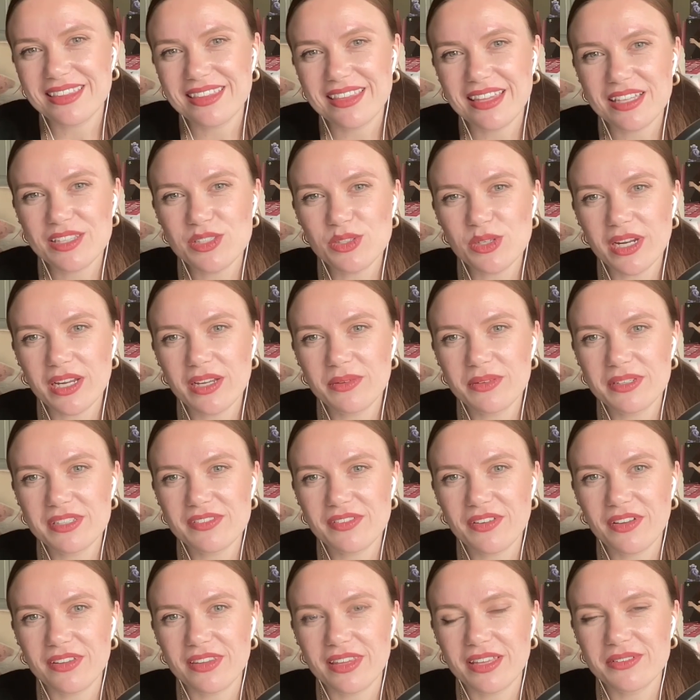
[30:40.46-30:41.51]
That's what I always
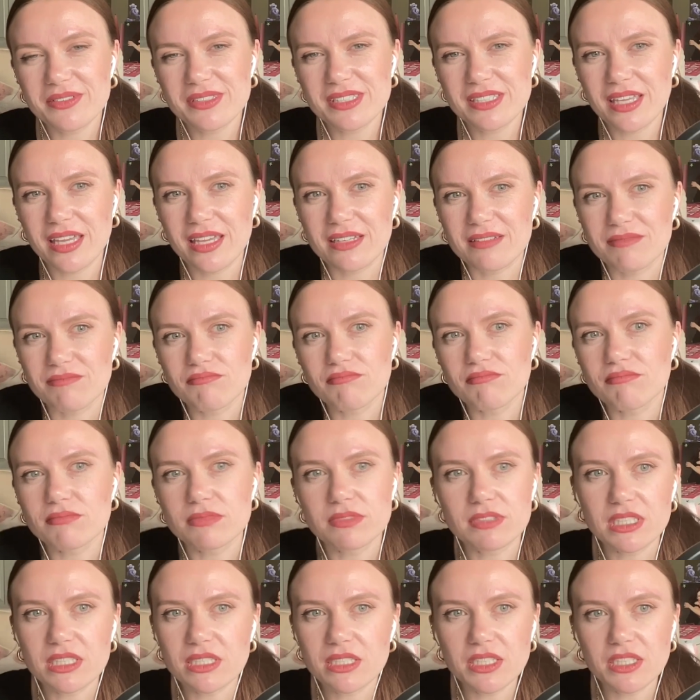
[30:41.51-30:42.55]
felt. I was like,
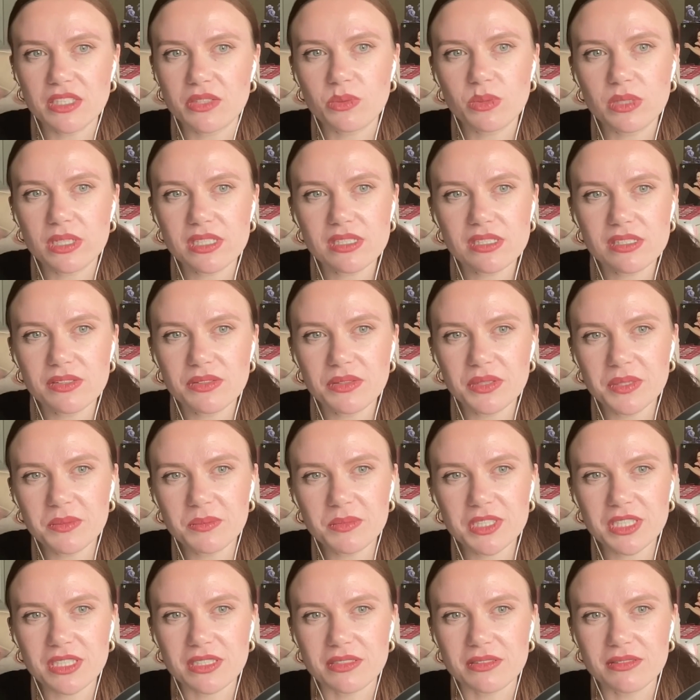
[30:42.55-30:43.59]
didn't you want to sue them
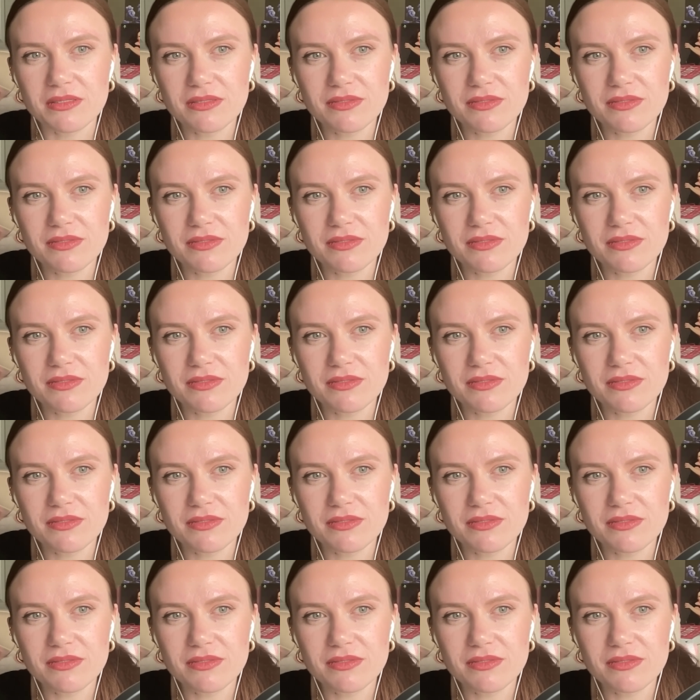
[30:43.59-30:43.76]
too